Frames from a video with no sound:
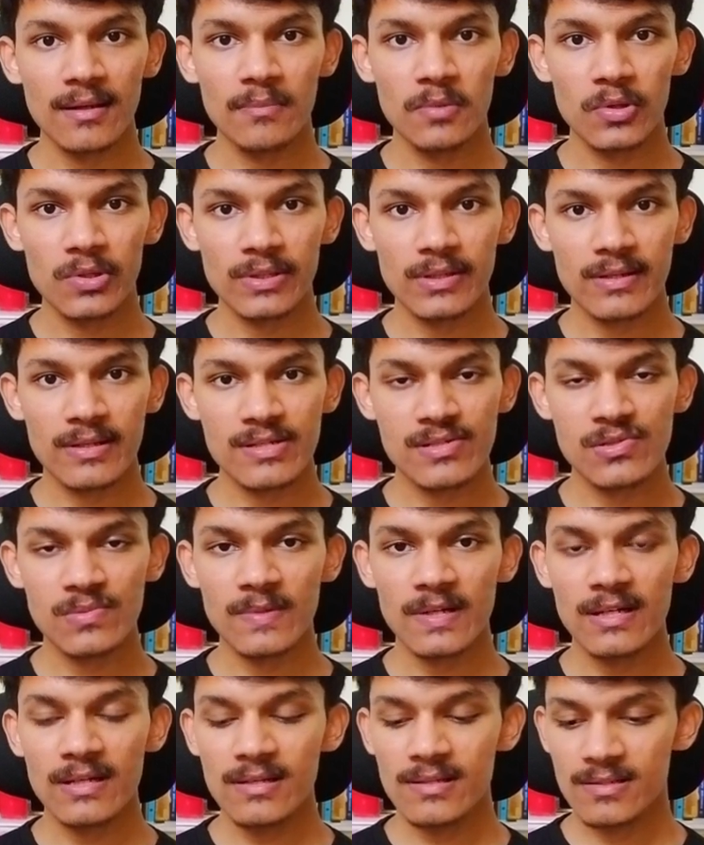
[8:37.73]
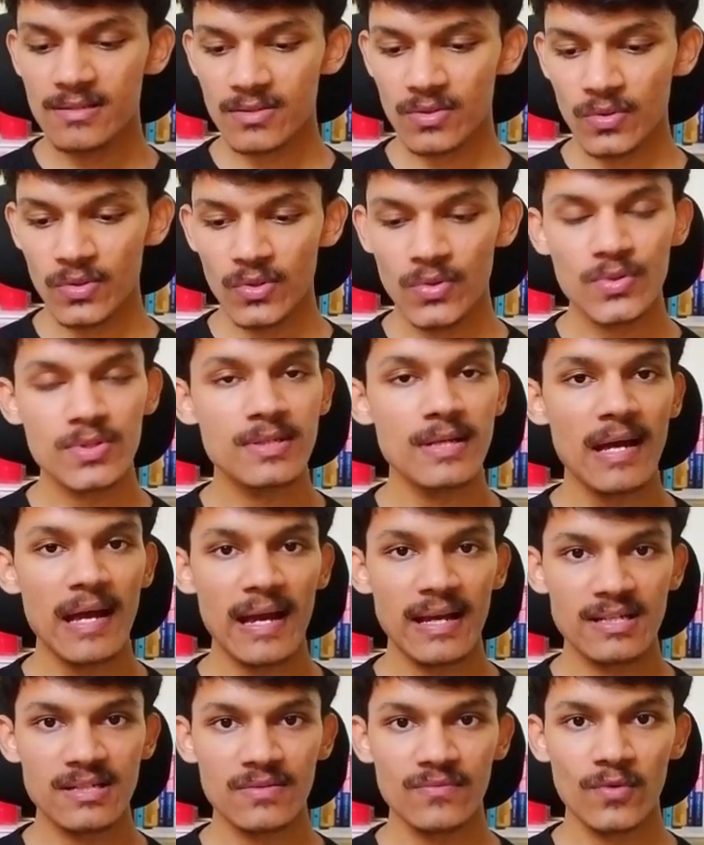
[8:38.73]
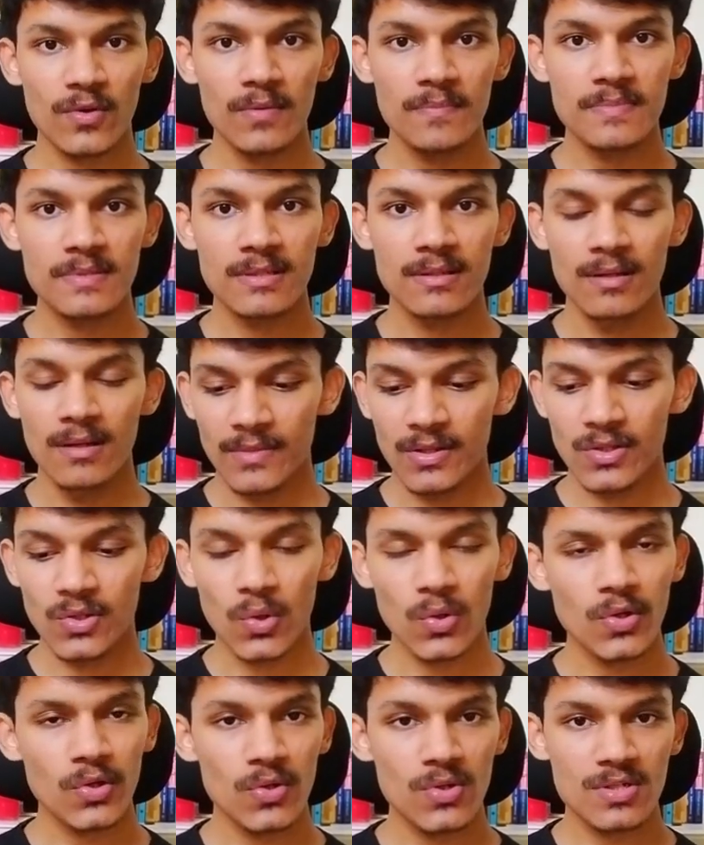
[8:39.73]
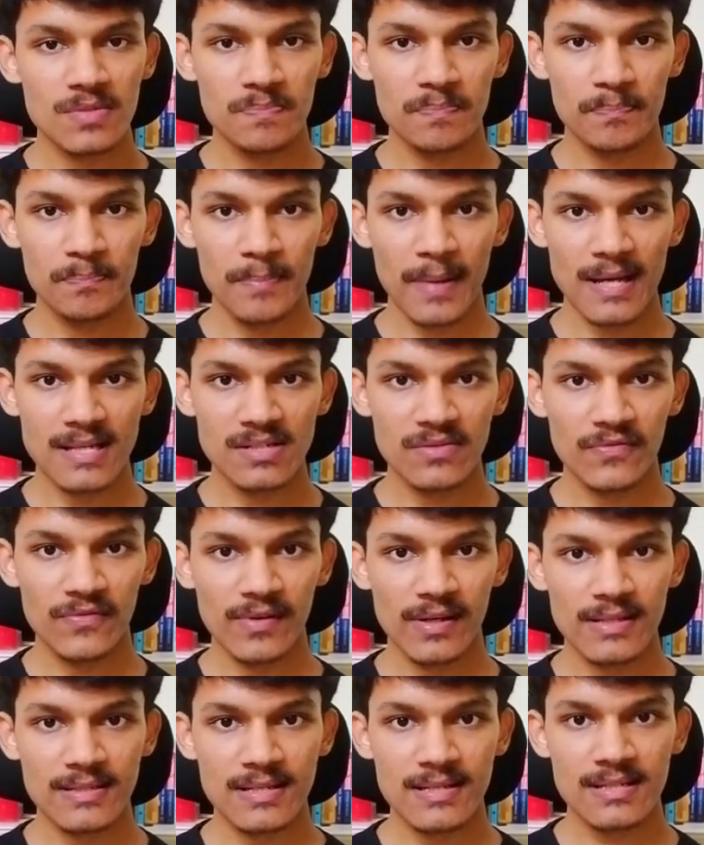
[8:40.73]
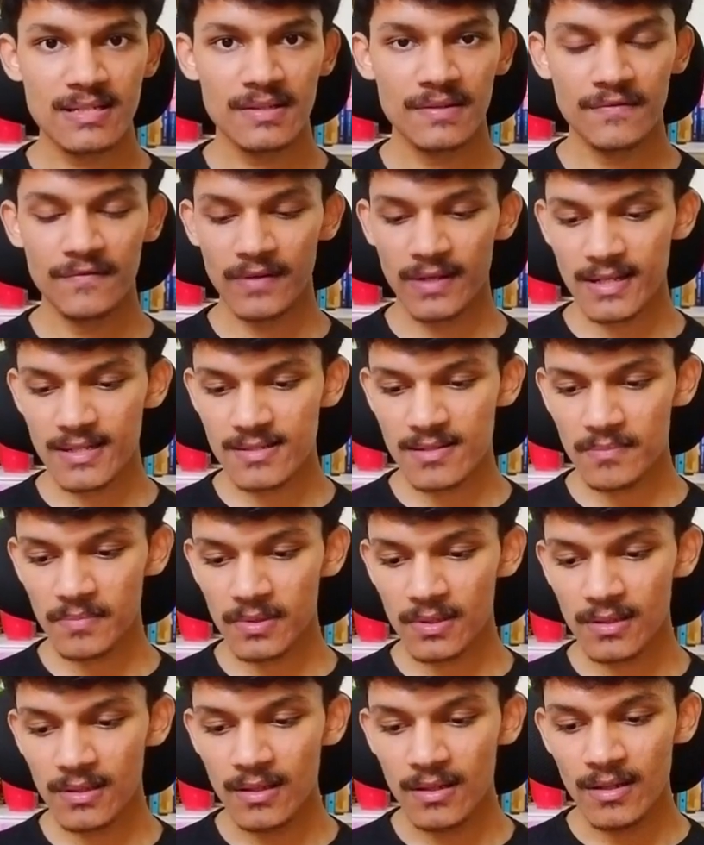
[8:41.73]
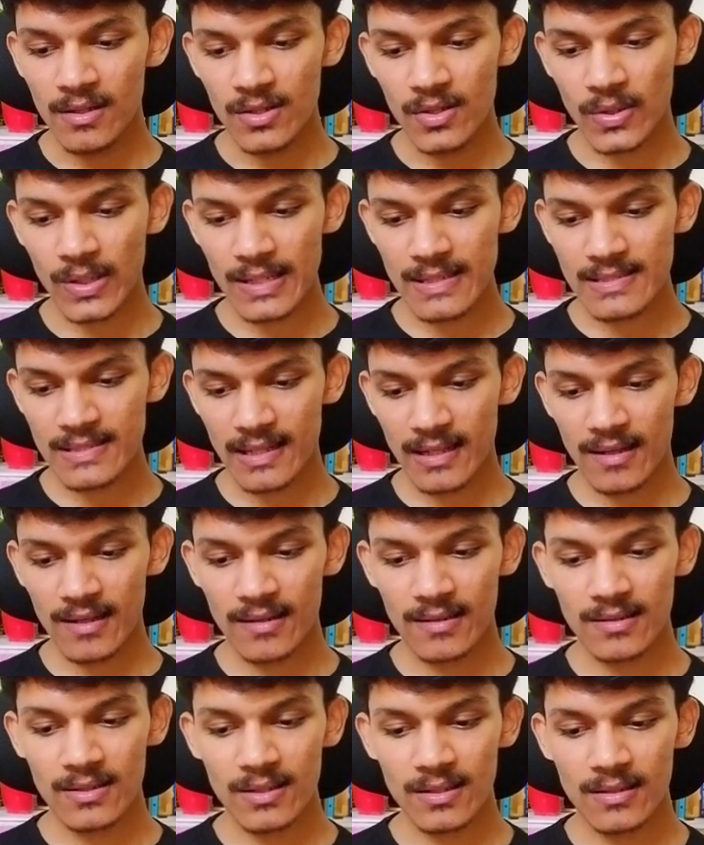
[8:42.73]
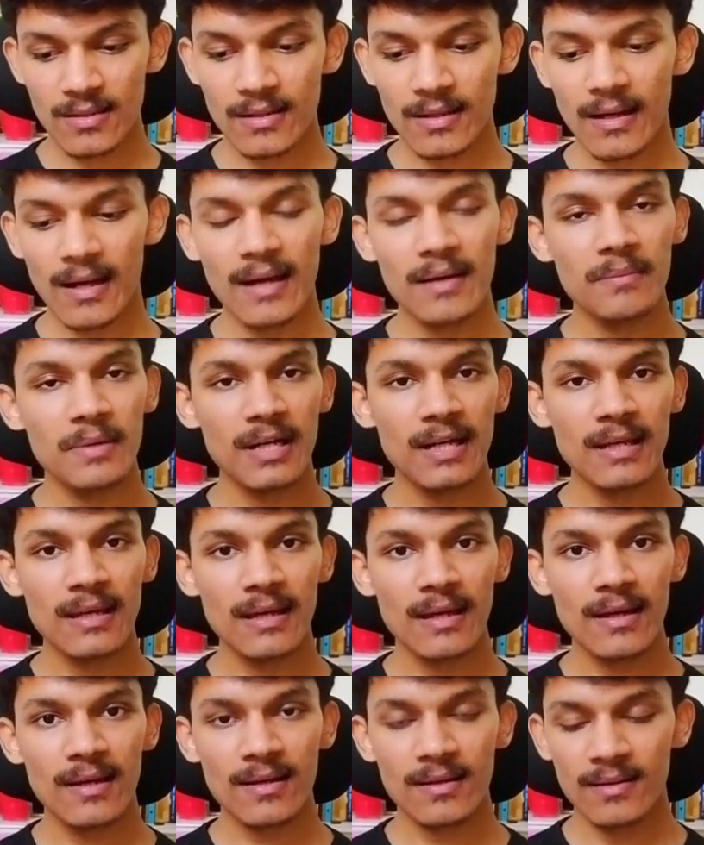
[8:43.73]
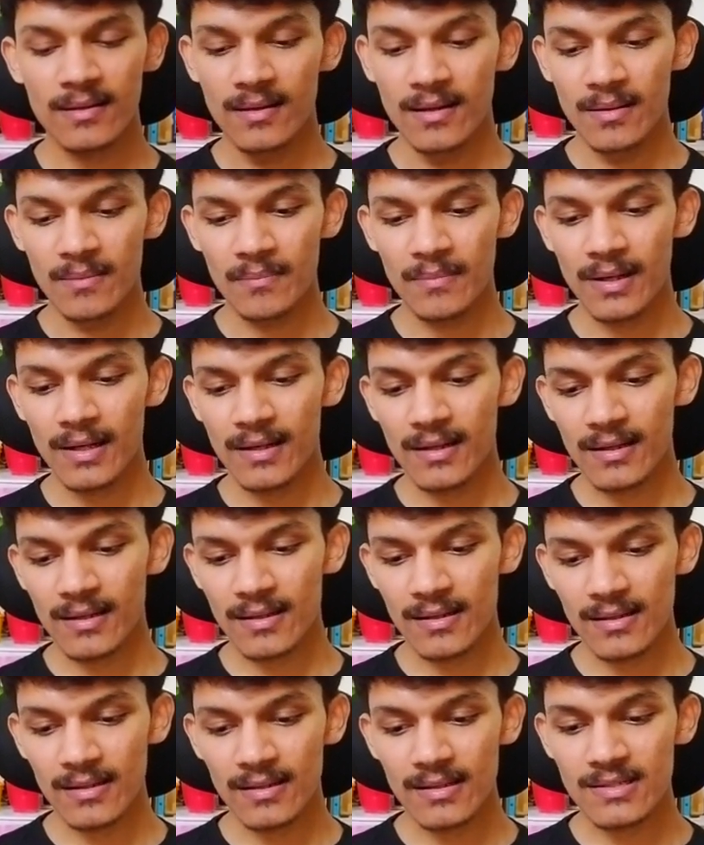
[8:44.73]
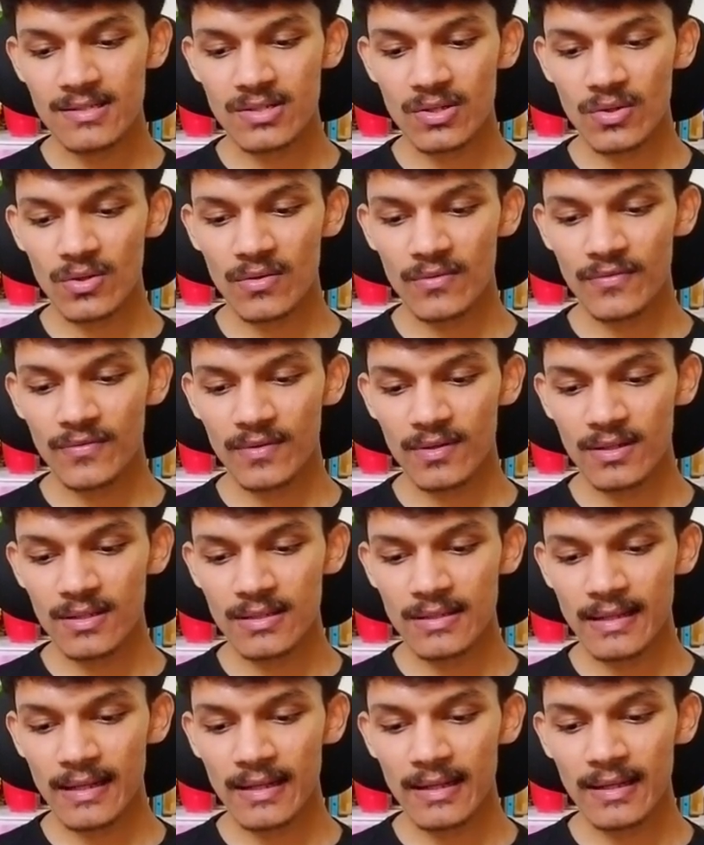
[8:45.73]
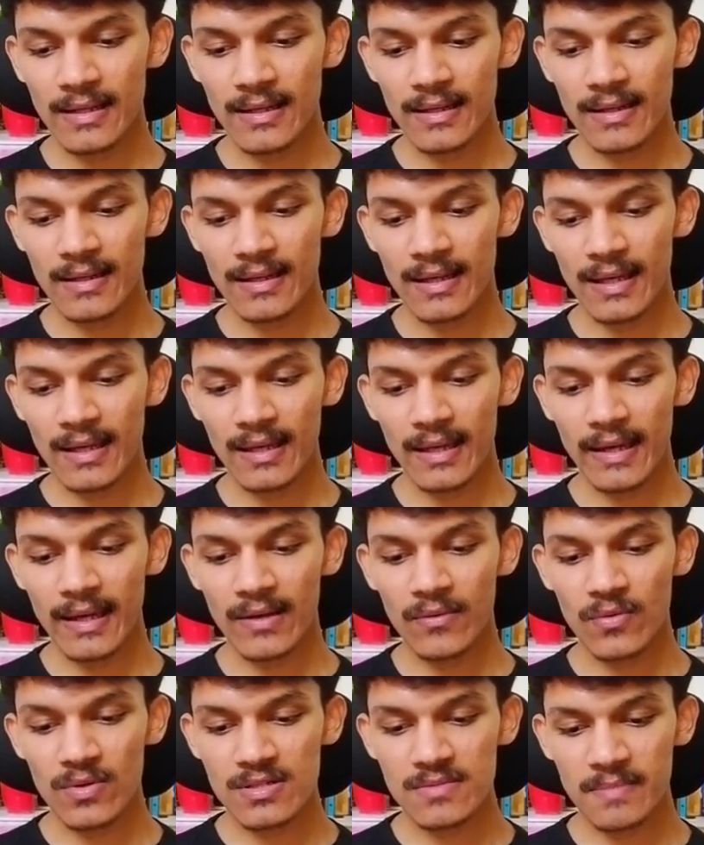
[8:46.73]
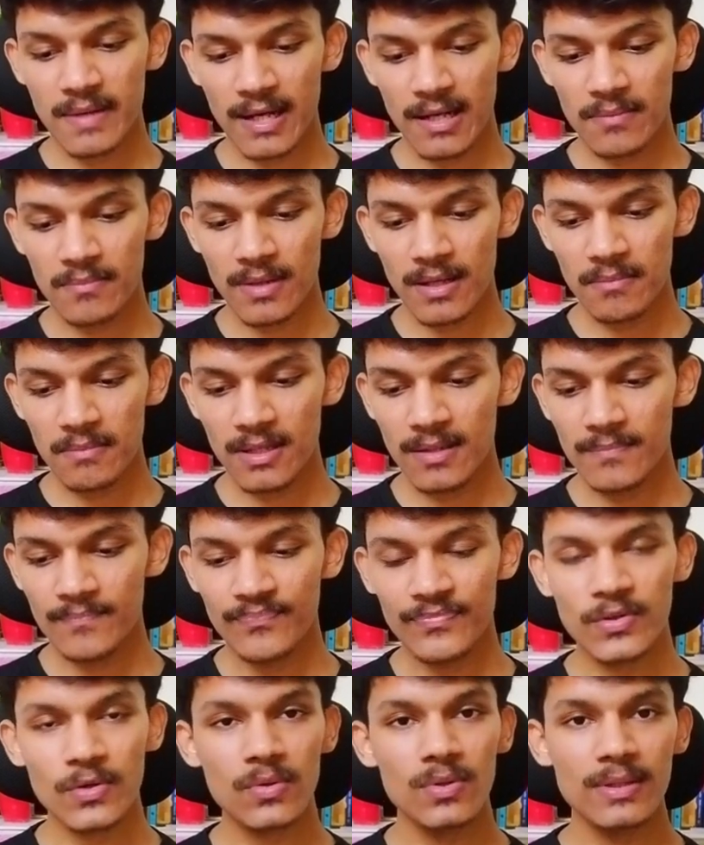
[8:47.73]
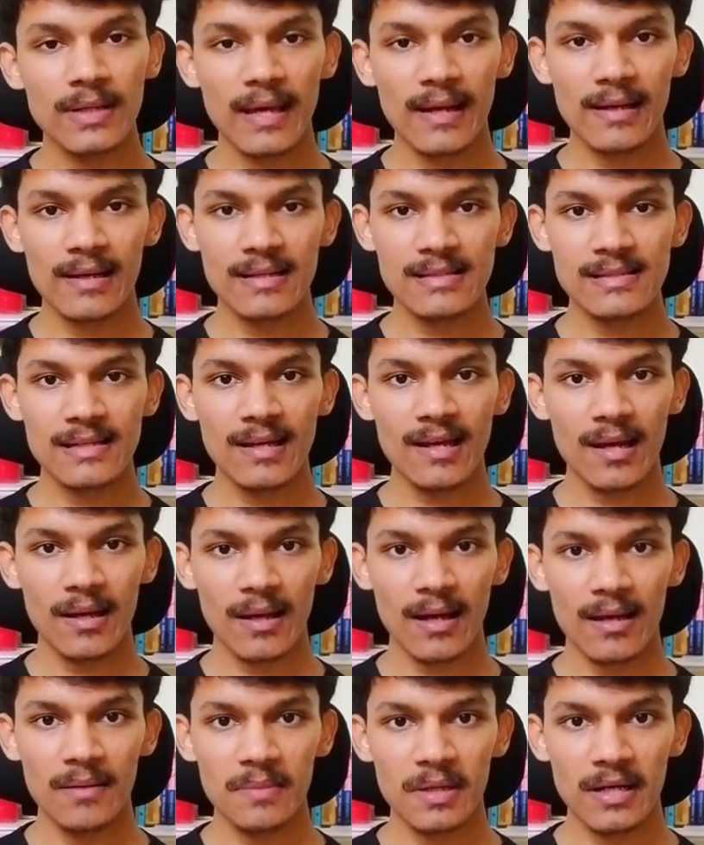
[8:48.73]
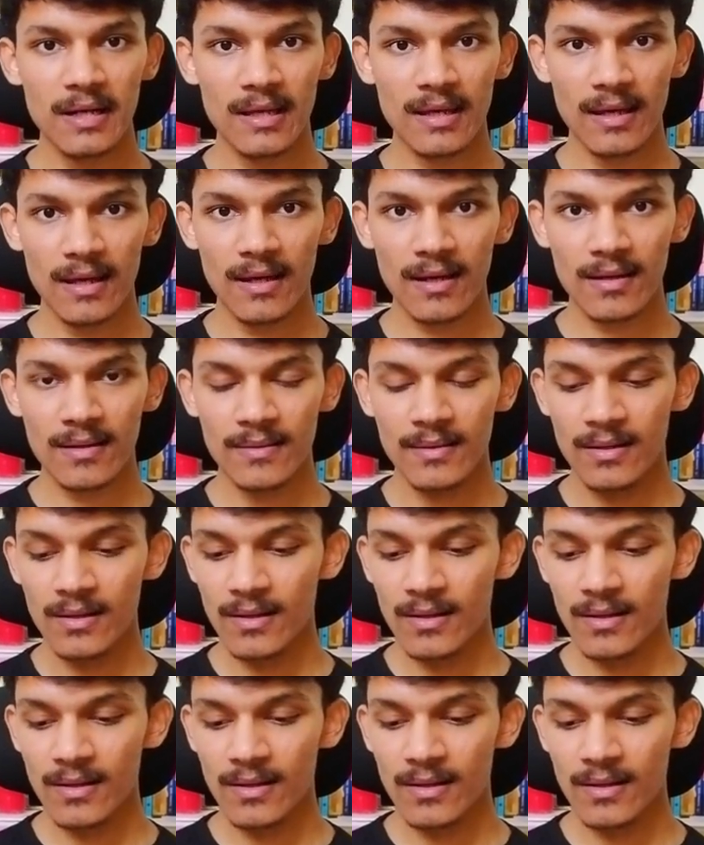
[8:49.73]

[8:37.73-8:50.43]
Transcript: about the resume is to use the action verbs. Don't use passive phrases. For example, you can say, I made a cake, but instead of telling a cake was made by me, you could directly say, I made a cake.